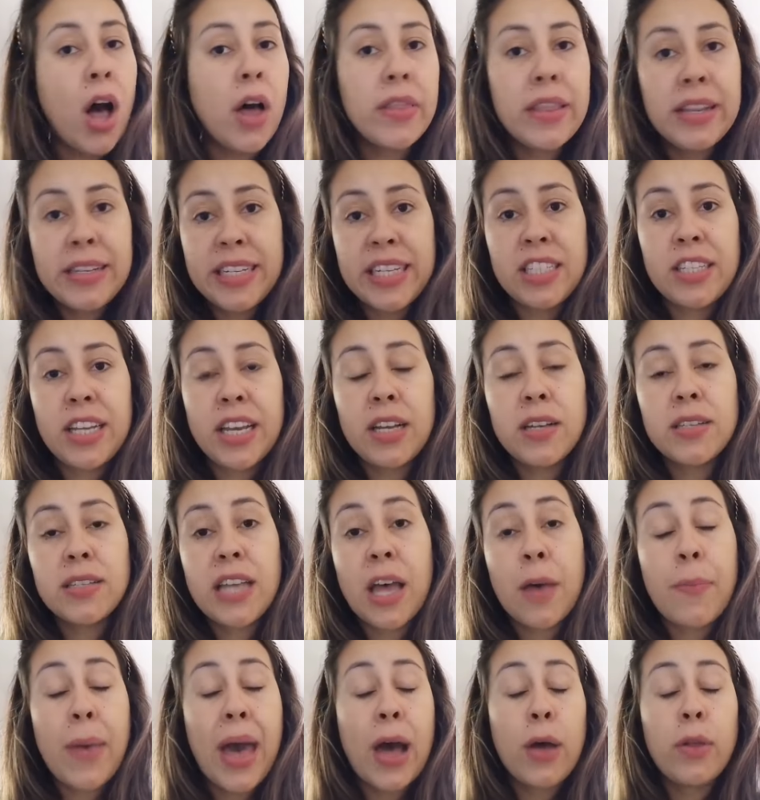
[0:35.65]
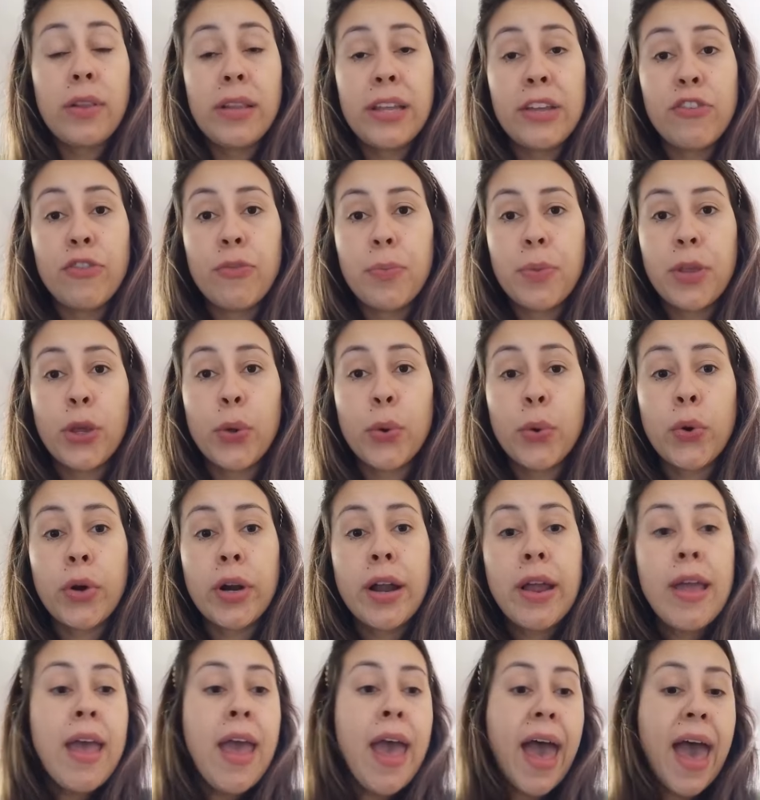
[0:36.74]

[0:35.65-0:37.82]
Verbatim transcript: all the details about Liv Pure,